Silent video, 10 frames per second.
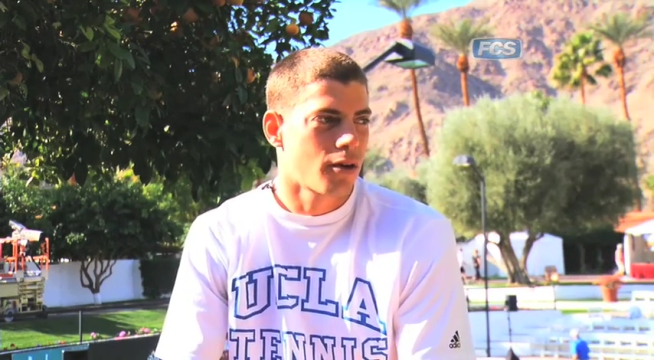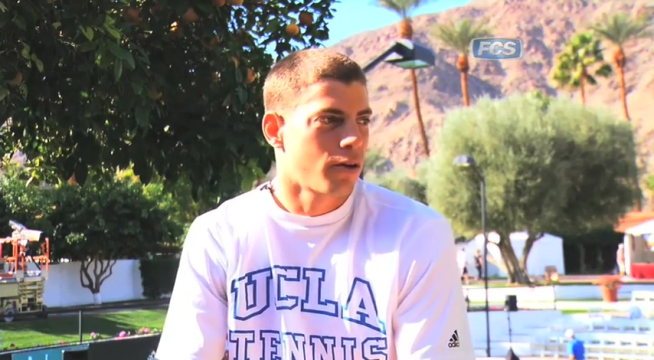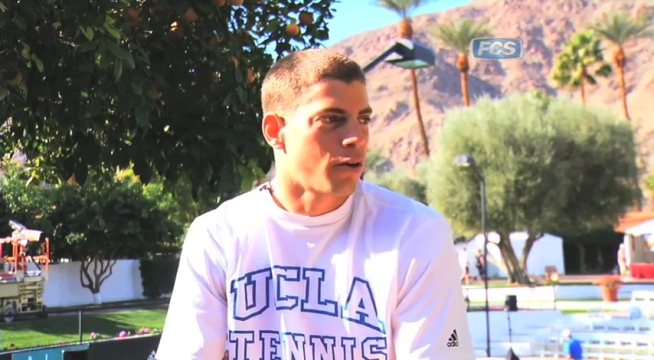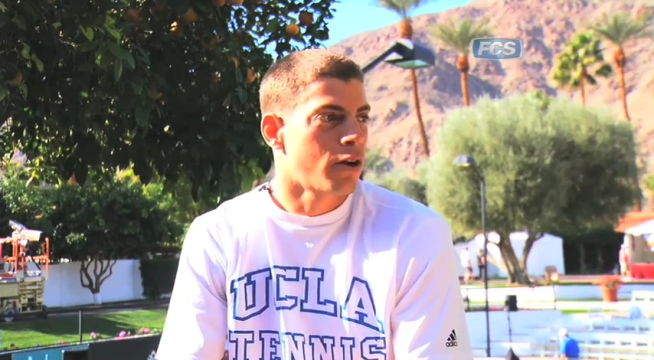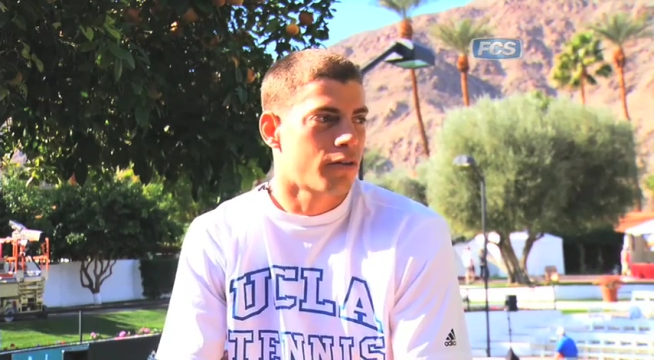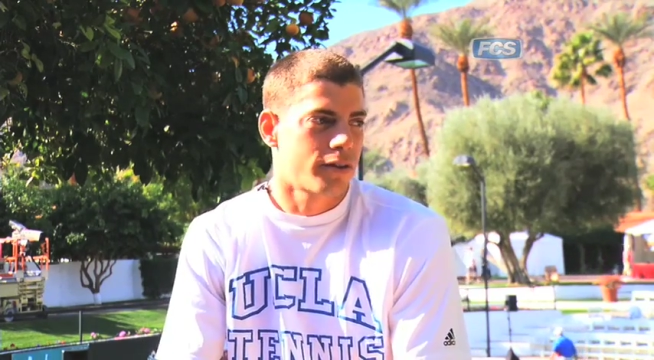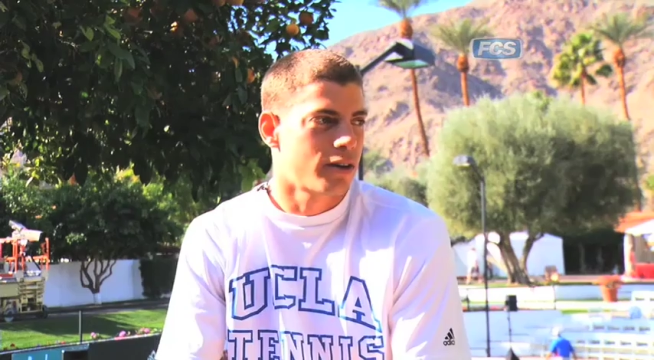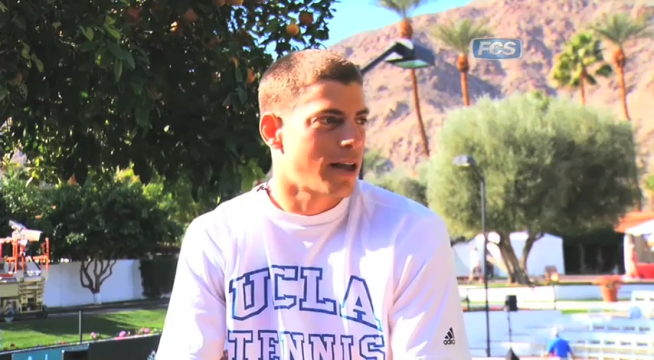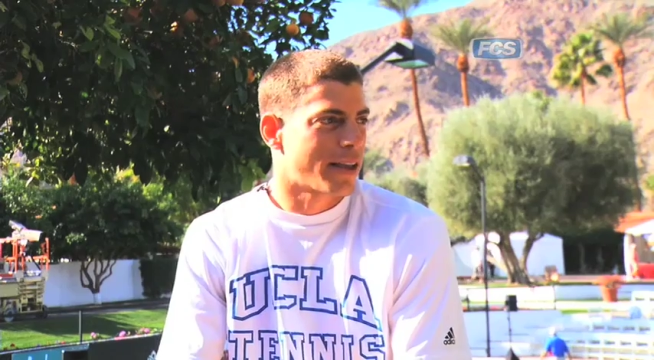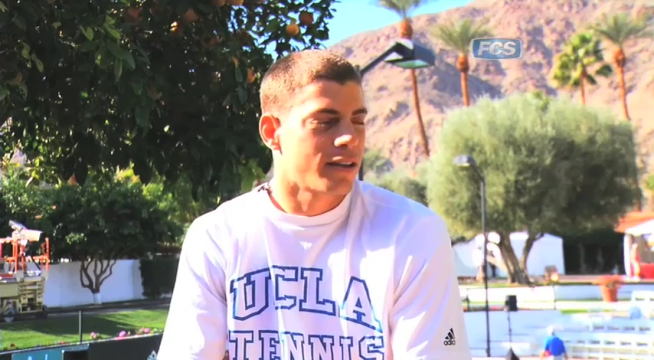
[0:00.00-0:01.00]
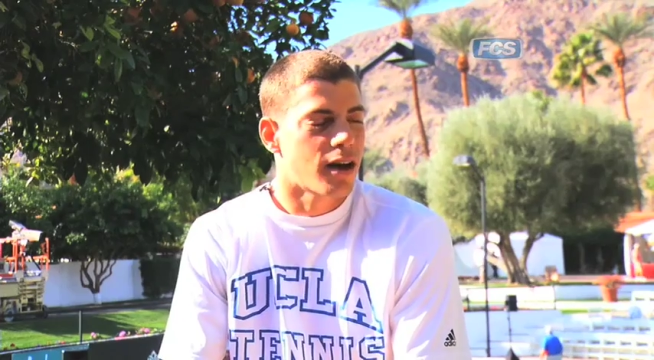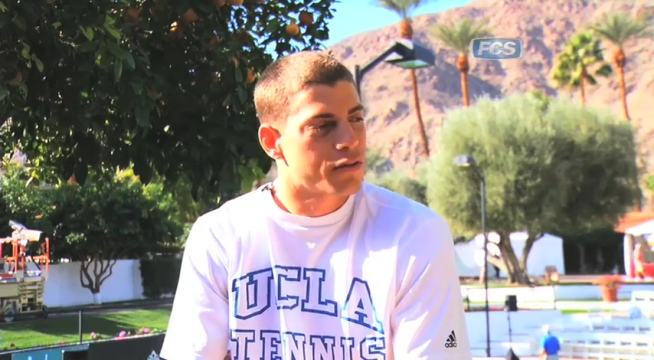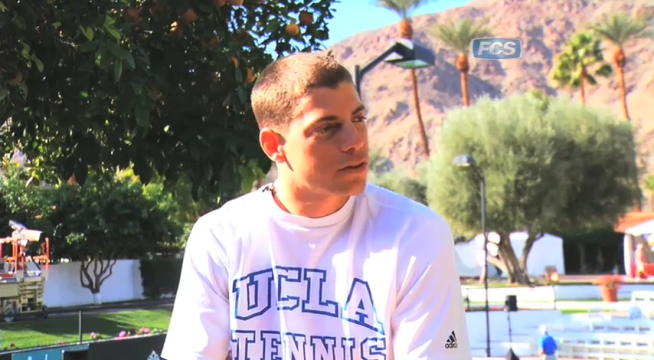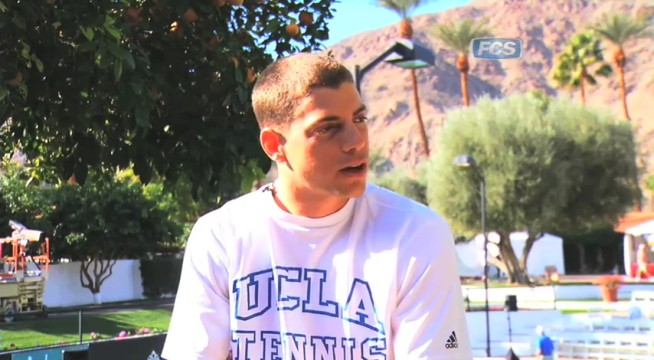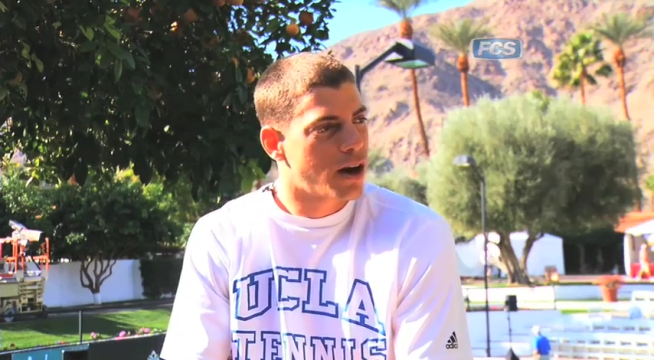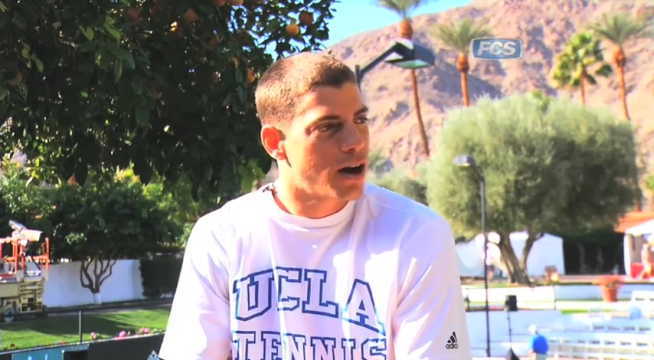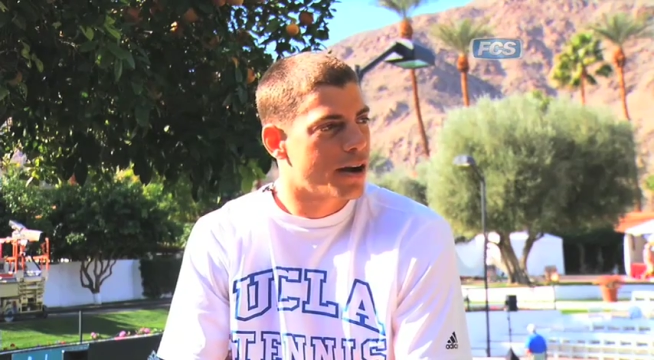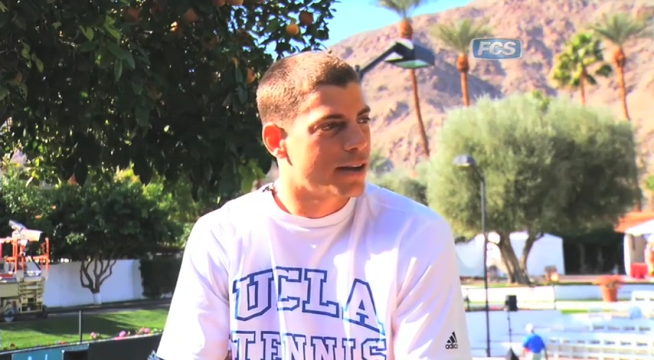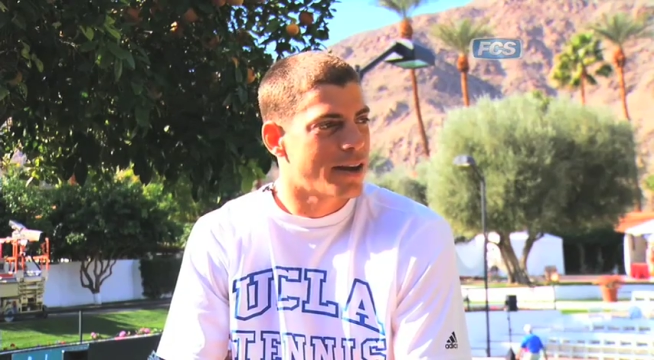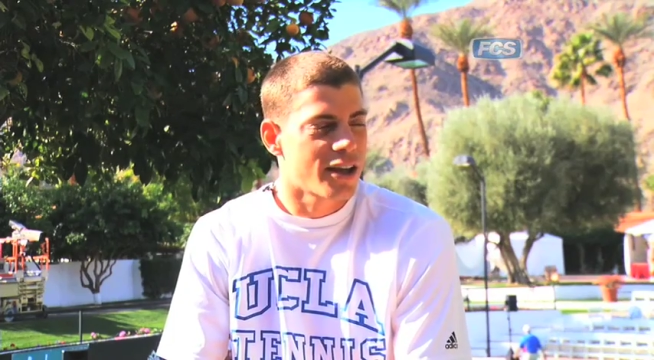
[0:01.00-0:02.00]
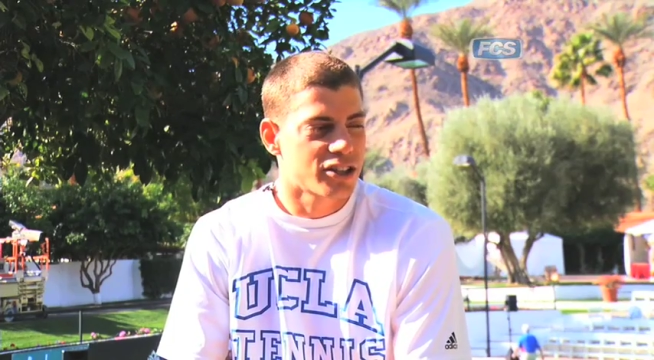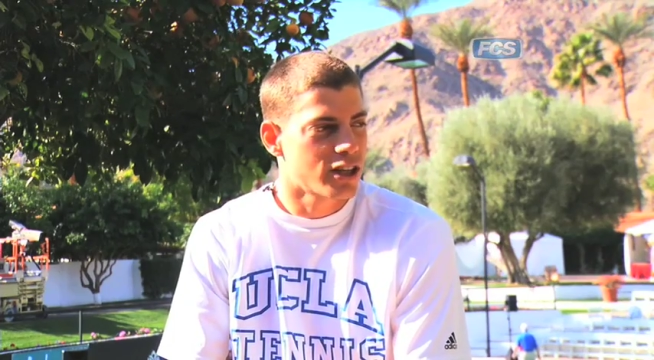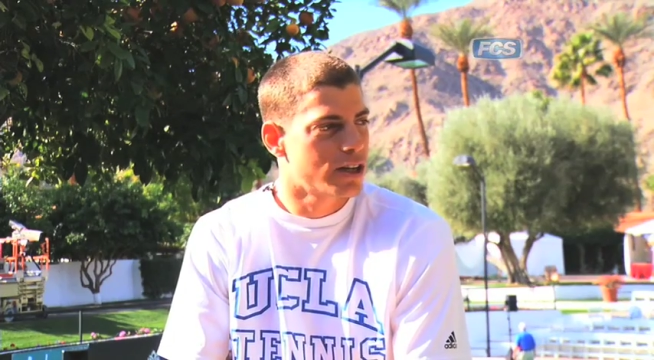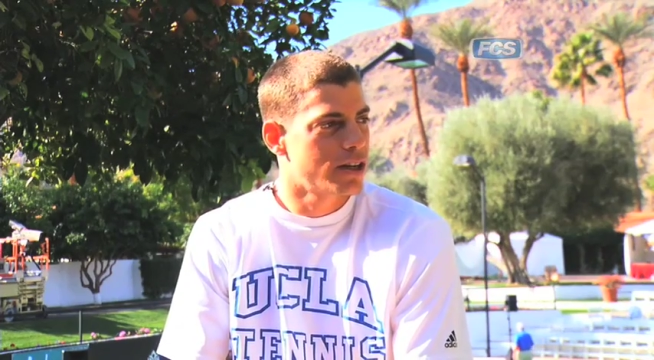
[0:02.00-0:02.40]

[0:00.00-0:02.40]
all over, like in Africa, in Asia,